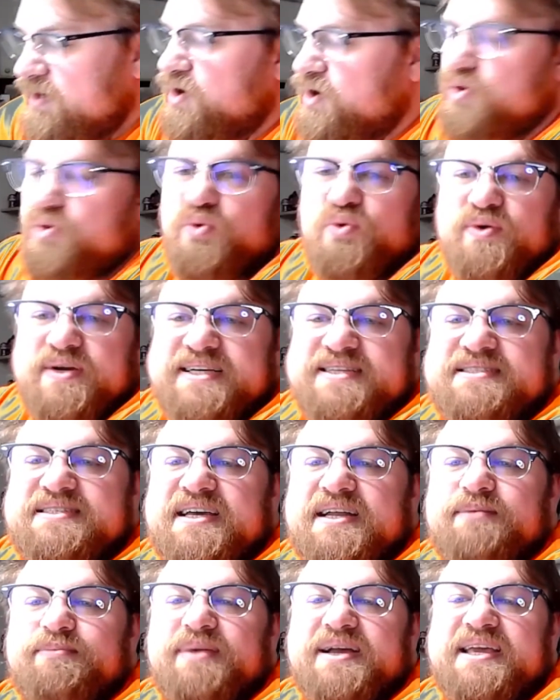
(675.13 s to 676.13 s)
Reset
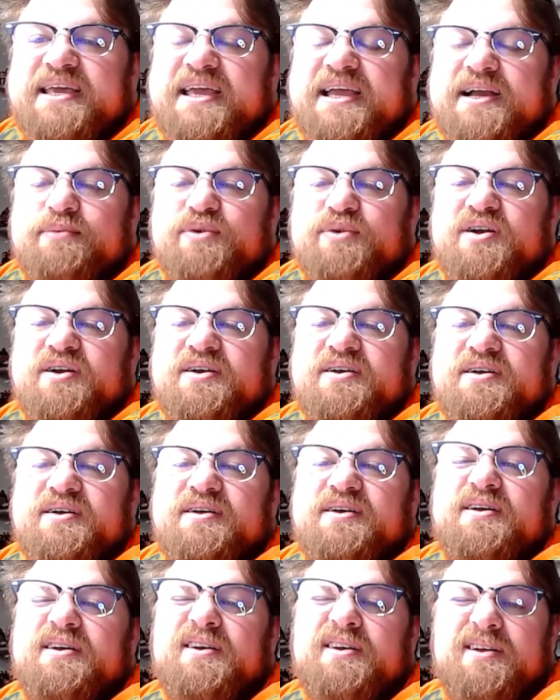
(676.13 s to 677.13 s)
up my camera.
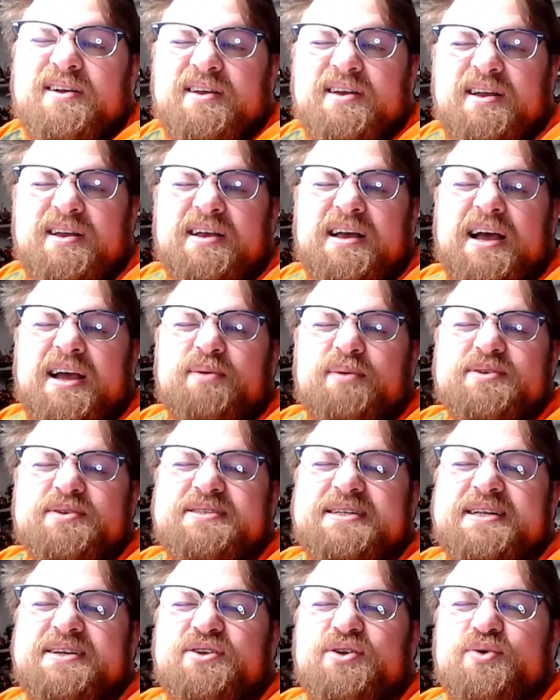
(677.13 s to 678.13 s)
Almost
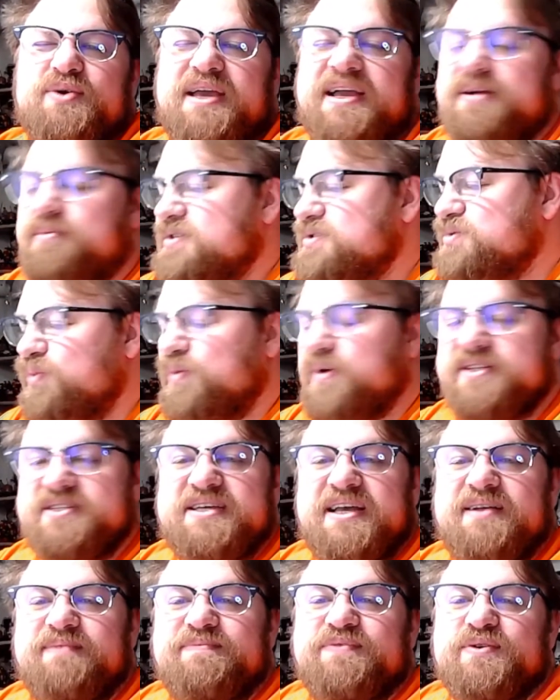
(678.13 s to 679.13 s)
need 2 cameras. One
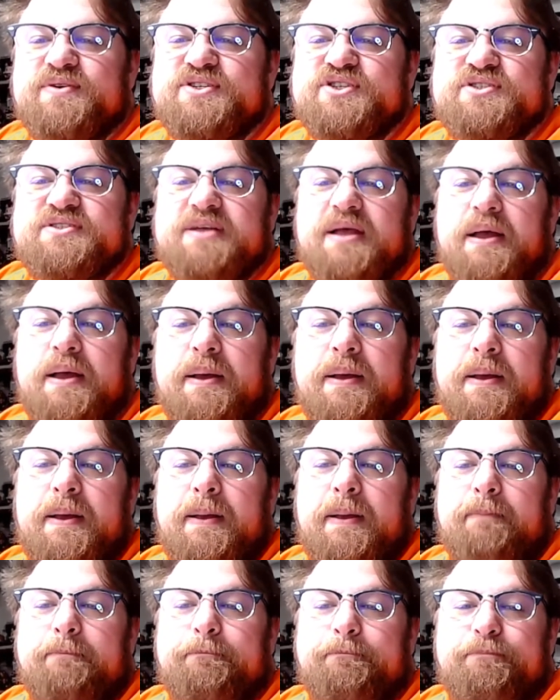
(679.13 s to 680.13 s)
set up for just
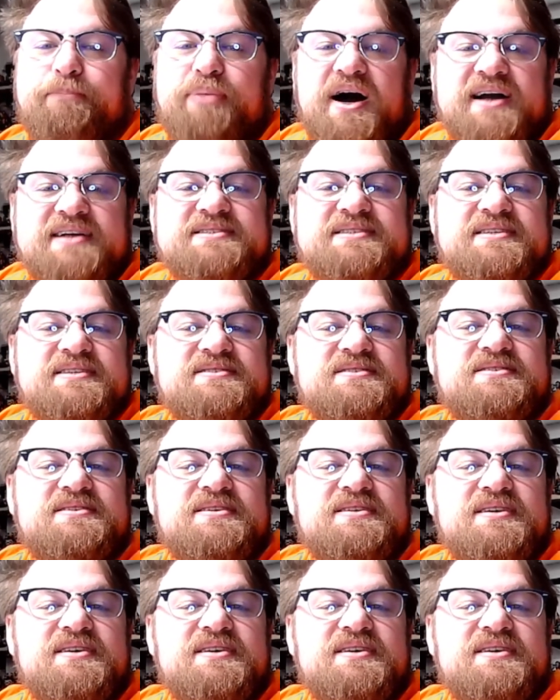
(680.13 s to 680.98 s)
boxes.